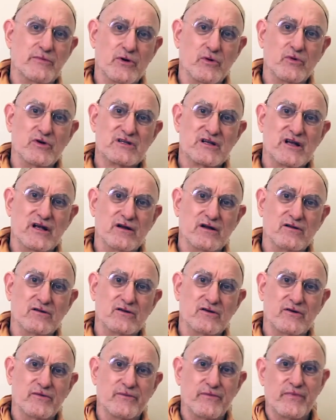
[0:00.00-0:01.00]
was killed.
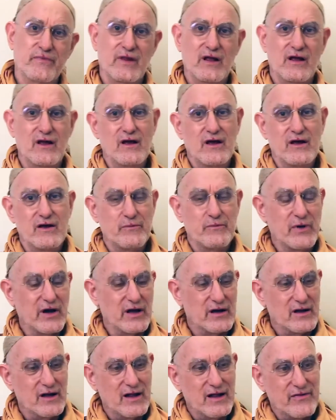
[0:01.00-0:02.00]

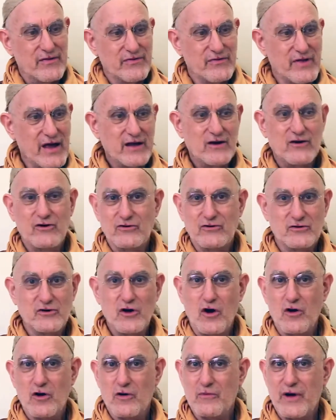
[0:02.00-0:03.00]
But they don't
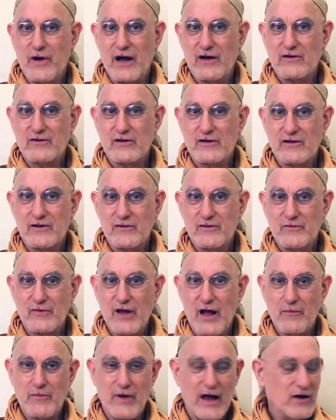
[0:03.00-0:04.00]
know about
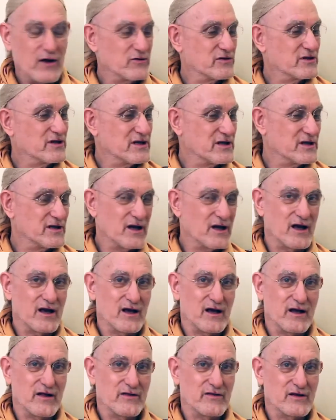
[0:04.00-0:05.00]

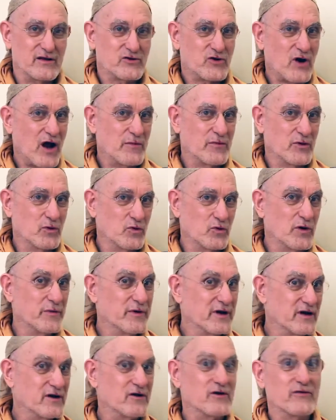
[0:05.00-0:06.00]
the tribal
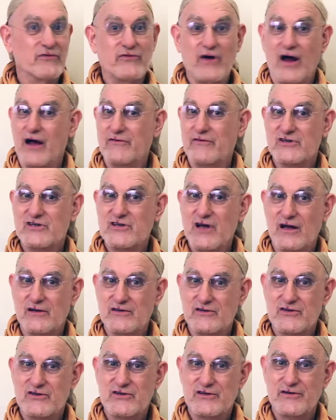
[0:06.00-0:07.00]
woman and her 5
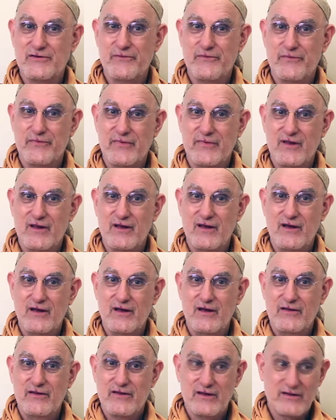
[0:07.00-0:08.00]
sons,
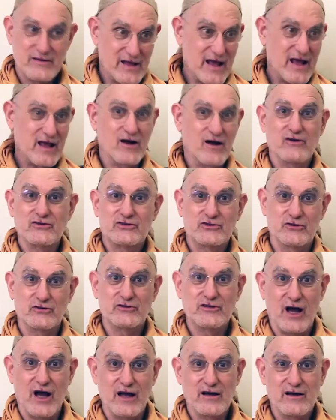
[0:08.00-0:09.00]
that they also
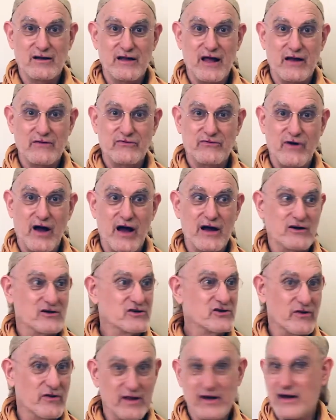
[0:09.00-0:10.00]
died in that fire,
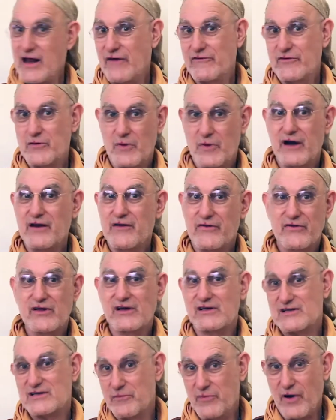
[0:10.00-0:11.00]
so then everybody
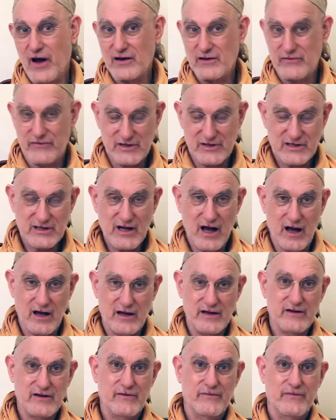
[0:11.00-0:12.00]
thinks the Pandavas died.
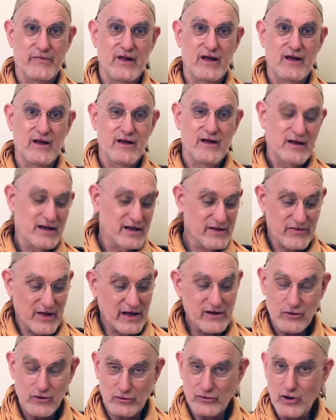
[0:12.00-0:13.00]
They
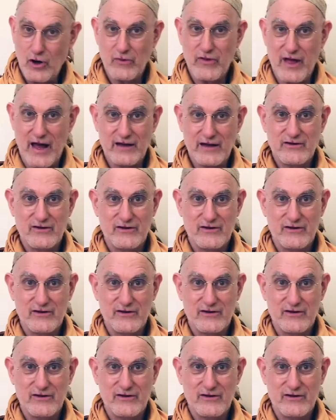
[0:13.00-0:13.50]
don't know that.